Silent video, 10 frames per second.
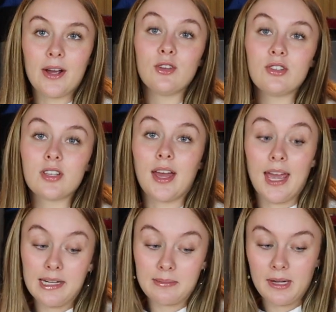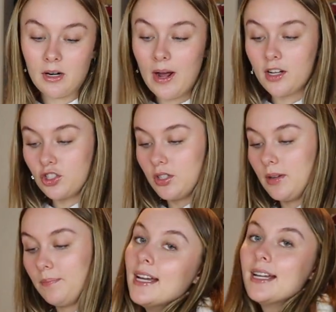I used to hate tomato, actually.
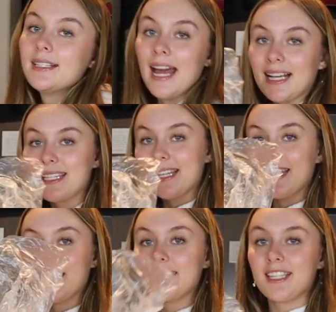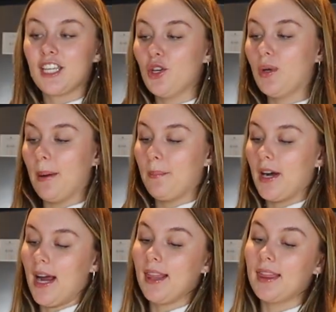Next is cucumber.
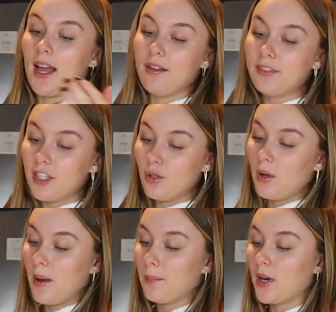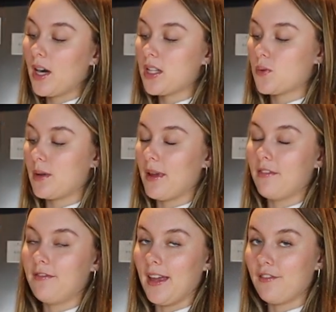I love cucumber. It's one of my
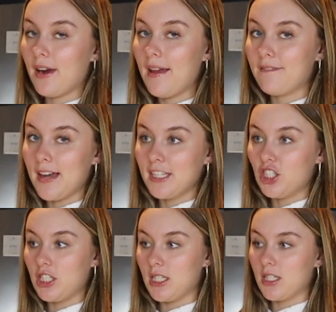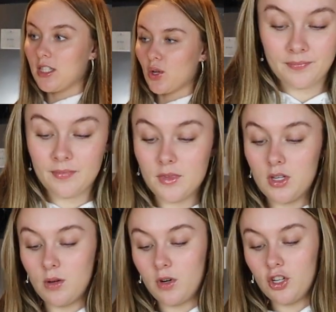favorite veggies.
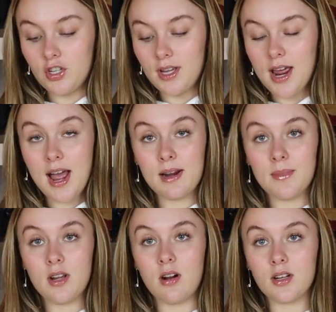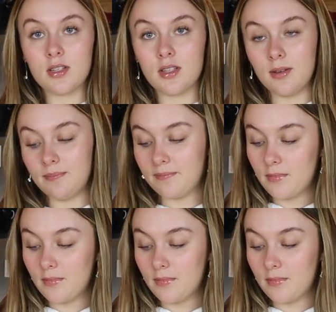So we're just gonna add them in, honestly.